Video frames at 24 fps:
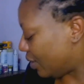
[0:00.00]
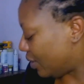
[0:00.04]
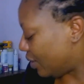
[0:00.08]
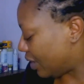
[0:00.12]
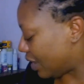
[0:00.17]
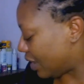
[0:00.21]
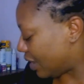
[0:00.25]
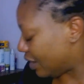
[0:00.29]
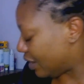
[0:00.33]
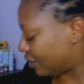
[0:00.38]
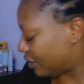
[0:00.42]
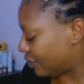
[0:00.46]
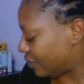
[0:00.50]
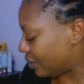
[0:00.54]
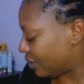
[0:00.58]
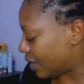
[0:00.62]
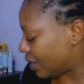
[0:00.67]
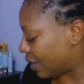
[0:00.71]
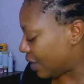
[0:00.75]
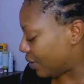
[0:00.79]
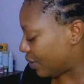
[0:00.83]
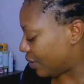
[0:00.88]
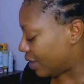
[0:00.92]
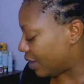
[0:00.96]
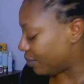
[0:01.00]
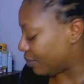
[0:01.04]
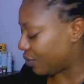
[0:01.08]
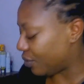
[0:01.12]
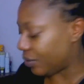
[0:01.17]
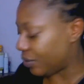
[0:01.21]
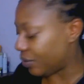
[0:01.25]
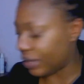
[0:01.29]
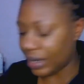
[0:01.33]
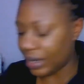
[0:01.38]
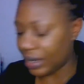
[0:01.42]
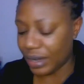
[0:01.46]
Okay, so now I'm
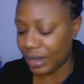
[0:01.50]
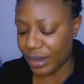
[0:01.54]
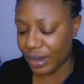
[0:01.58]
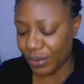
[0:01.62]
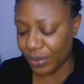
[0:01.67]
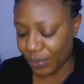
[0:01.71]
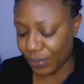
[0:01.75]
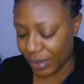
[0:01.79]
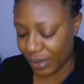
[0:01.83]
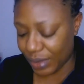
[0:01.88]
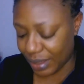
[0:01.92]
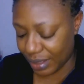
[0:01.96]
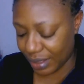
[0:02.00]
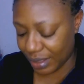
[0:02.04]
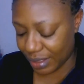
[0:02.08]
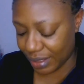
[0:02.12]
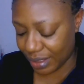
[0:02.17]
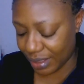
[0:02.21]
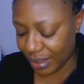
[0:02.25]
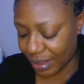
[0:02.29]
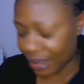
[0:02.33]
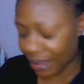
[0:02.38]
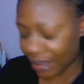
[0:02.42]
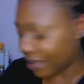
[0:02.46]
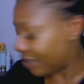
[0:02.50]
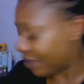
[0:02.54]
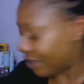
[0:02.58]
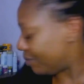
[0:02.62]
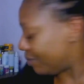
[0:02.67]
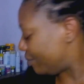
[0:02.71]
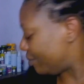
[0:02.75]
going in with um,